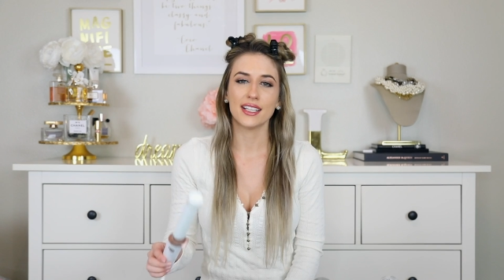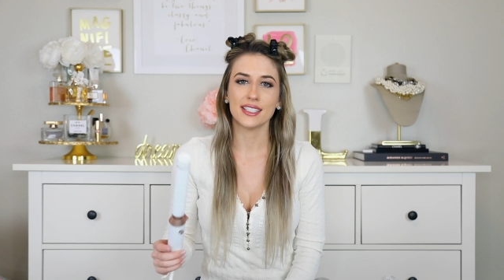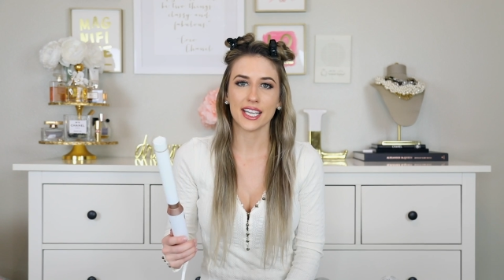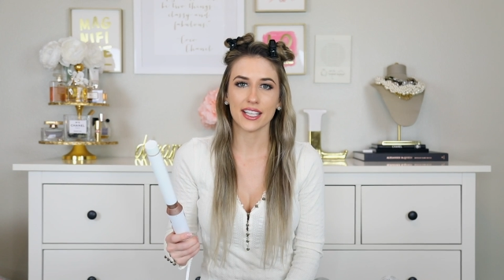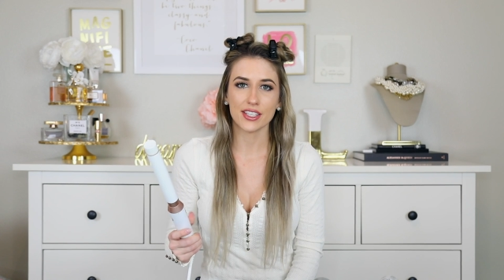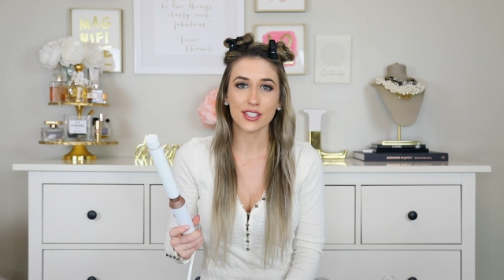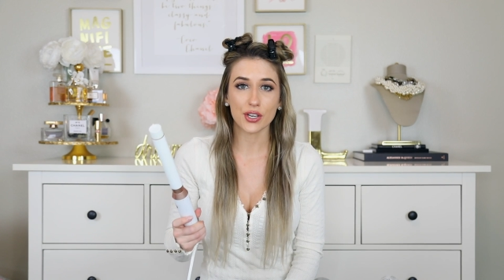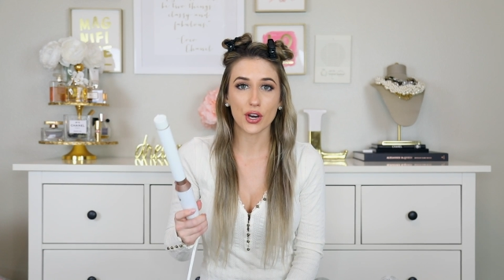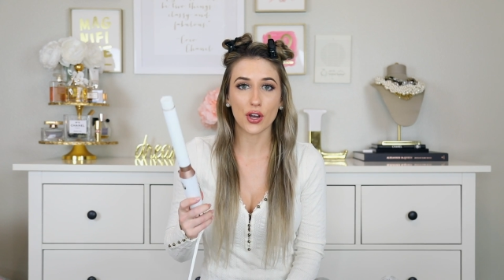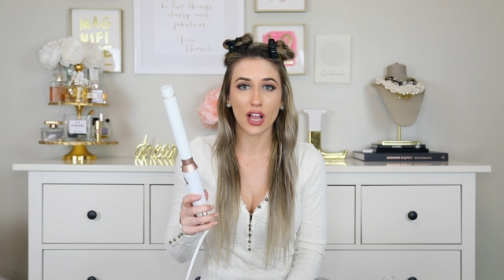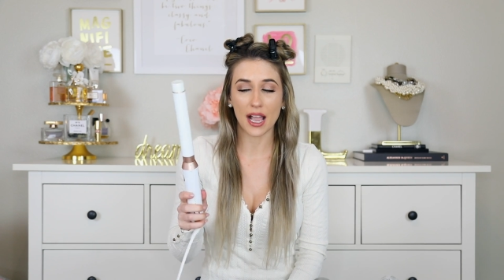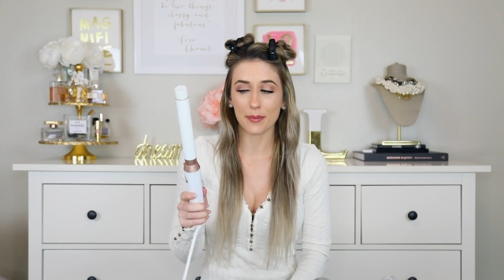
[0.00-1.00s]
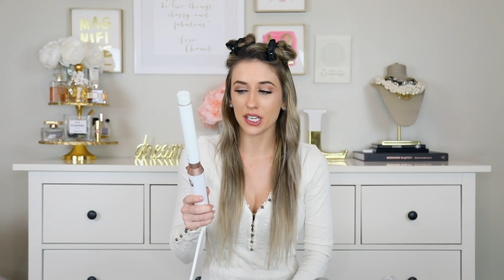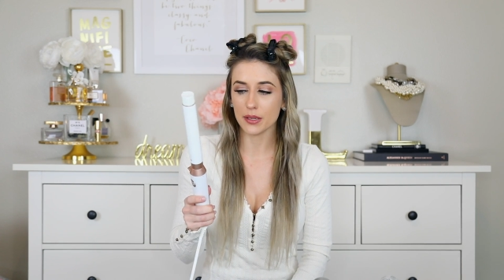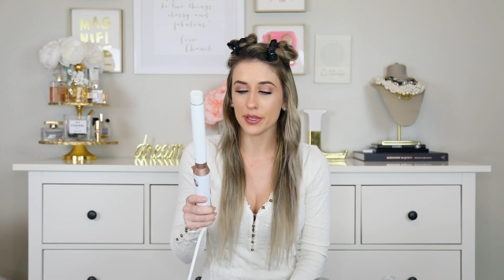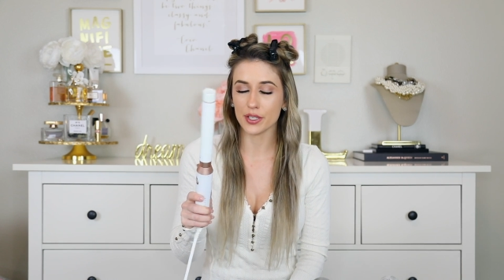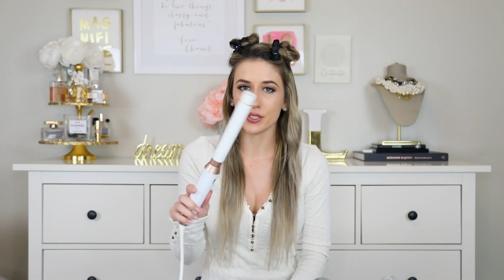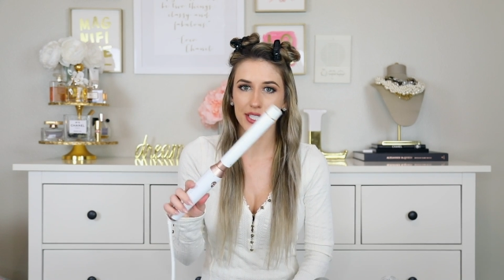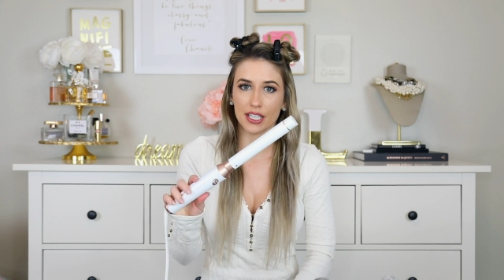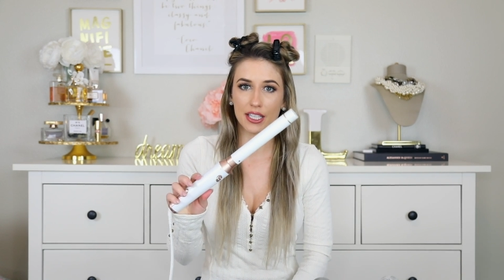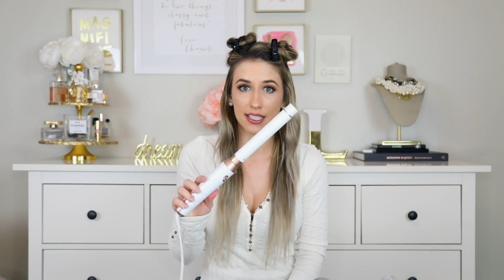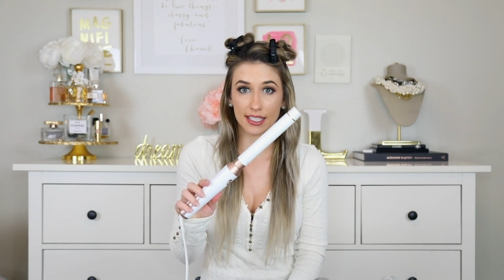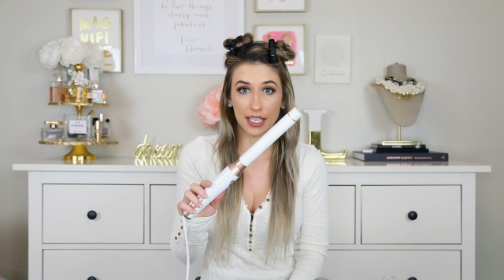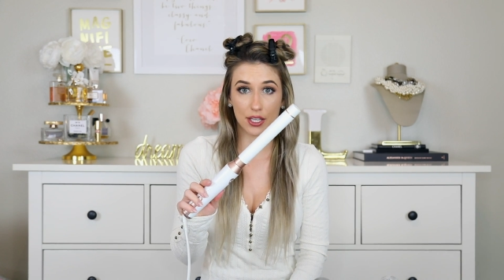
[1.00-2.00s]
To get this curl, I'm going to be using
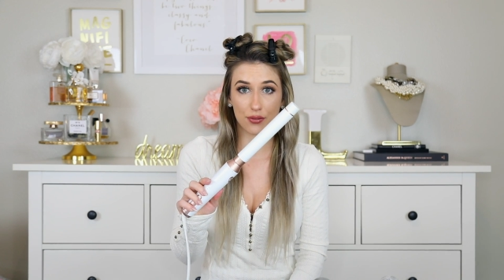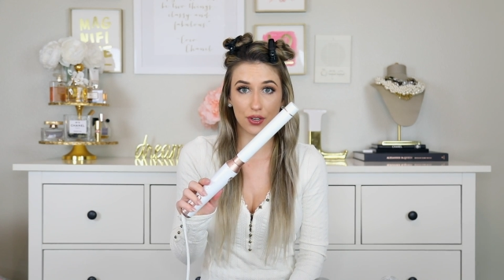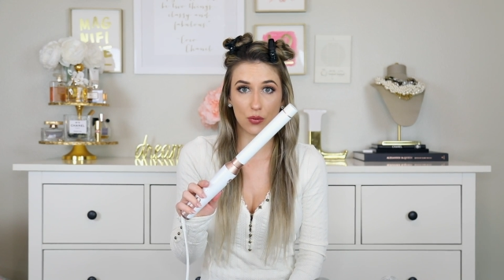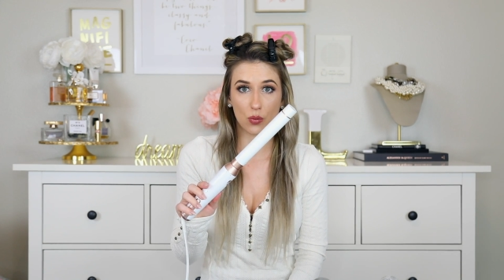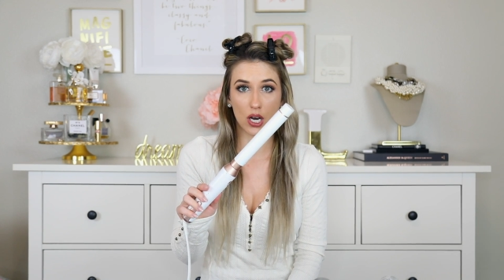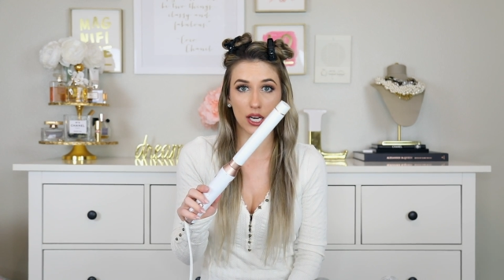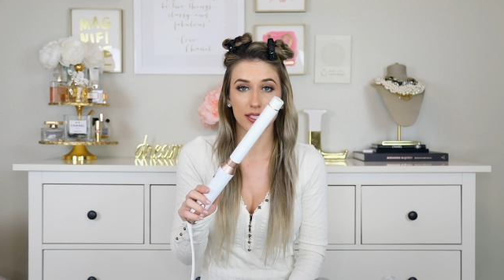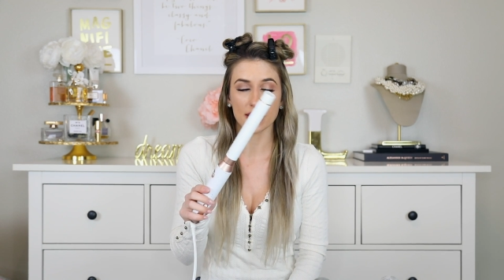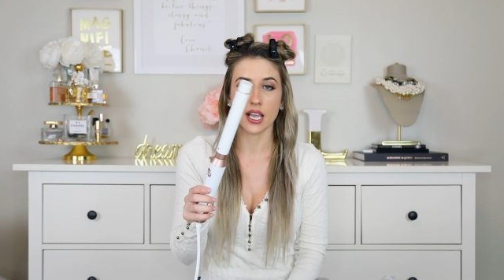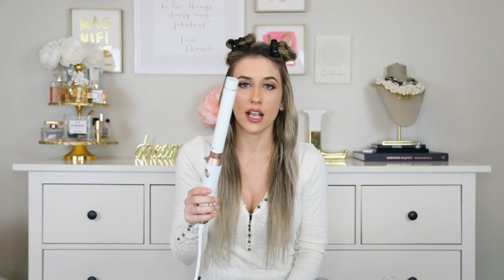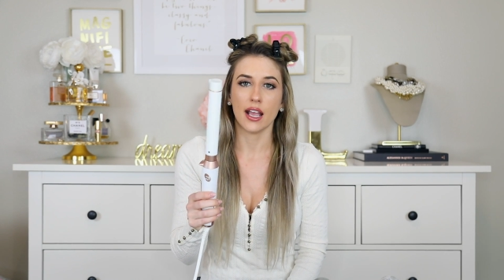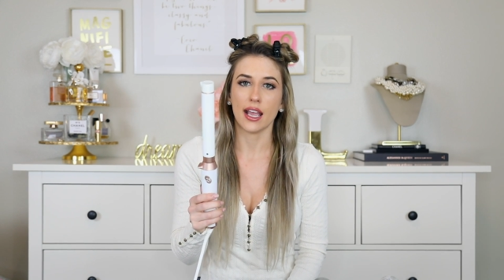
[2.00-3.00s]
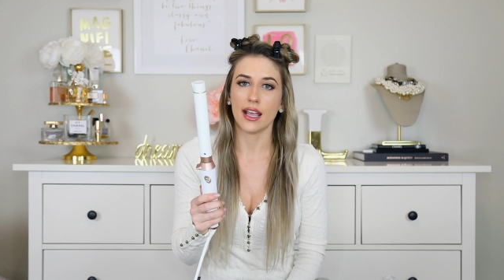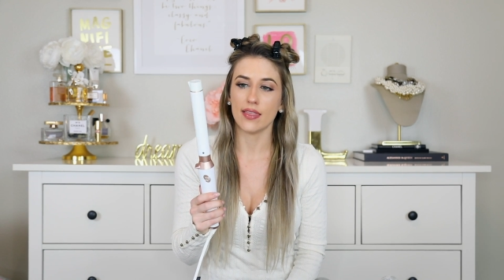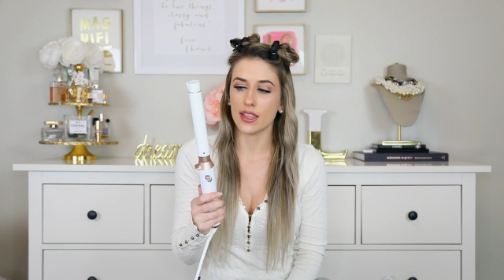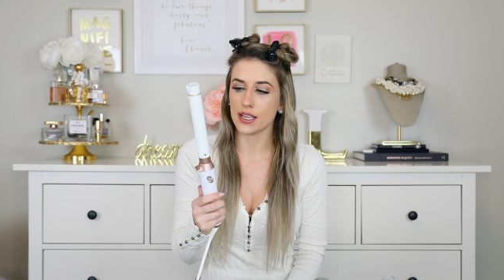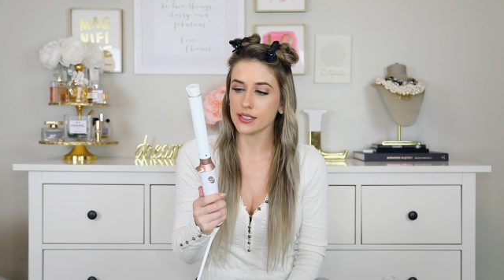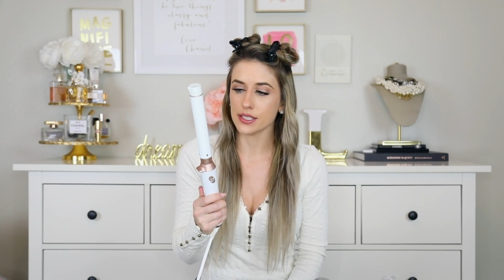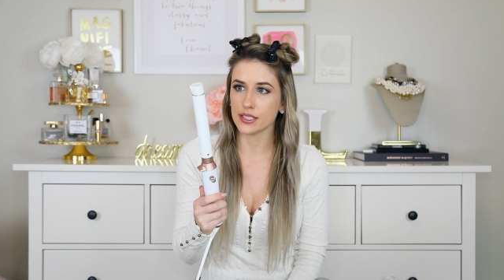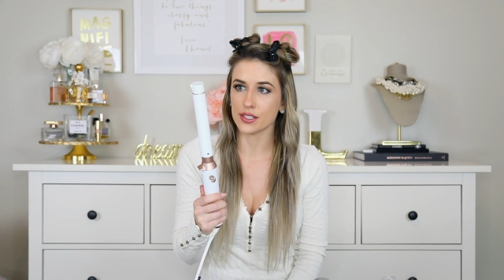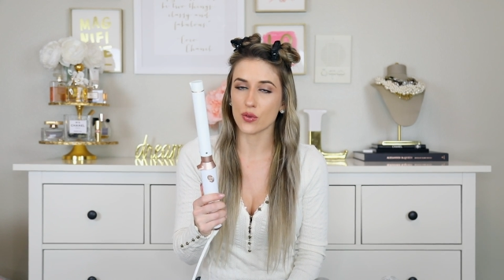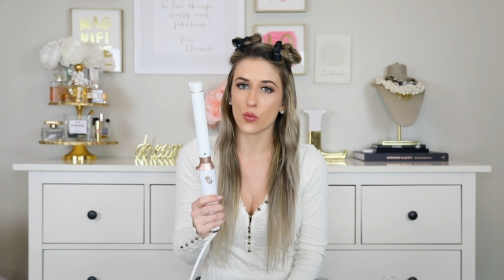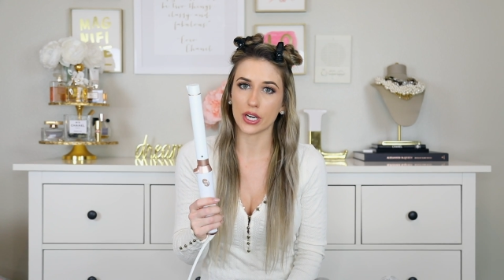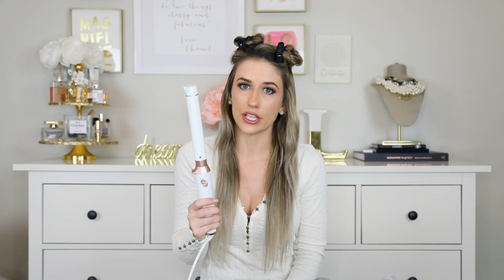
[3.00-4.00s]
the T3 wand, and this is
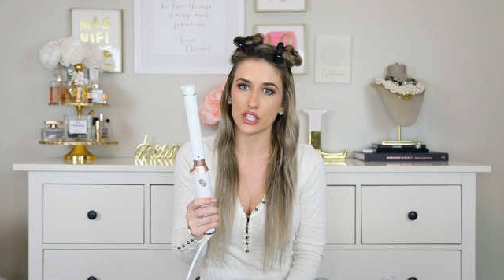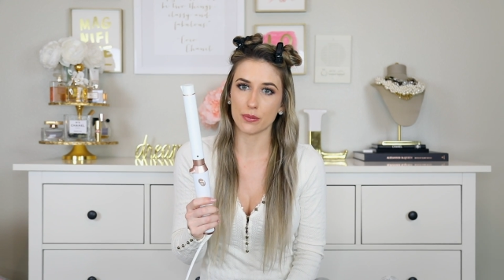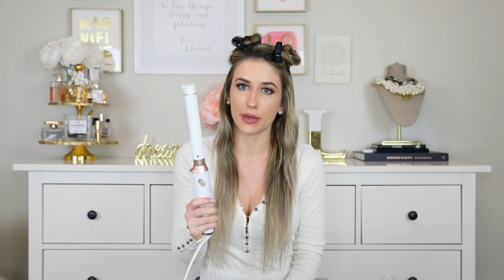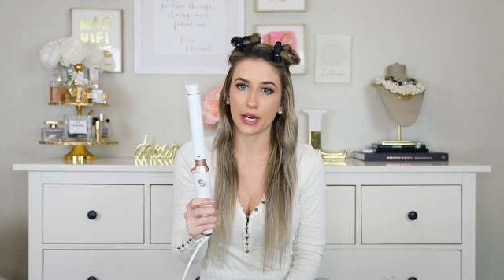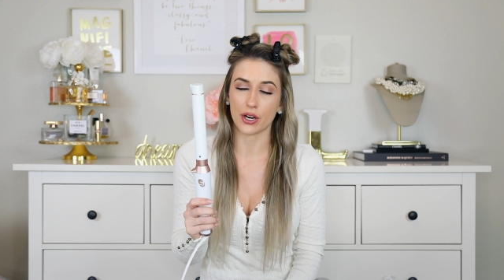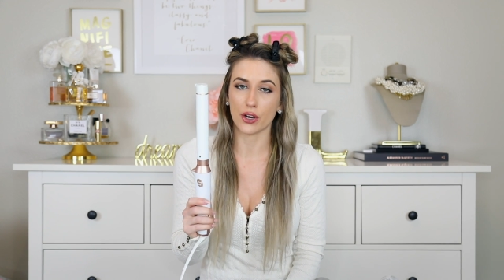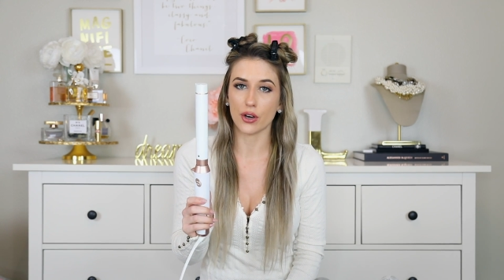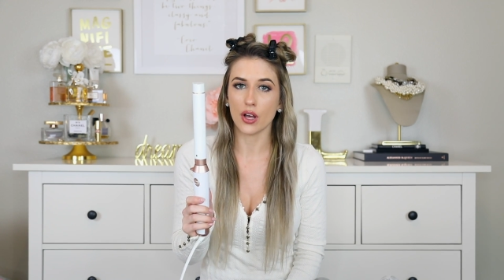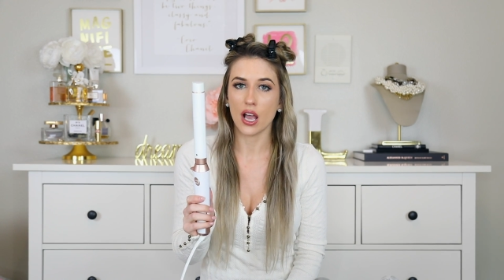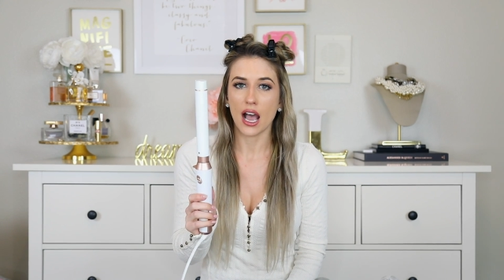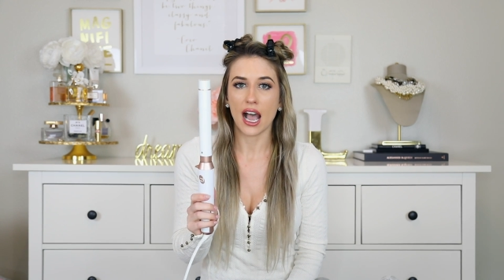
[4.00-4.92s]
the 1-inch barrel.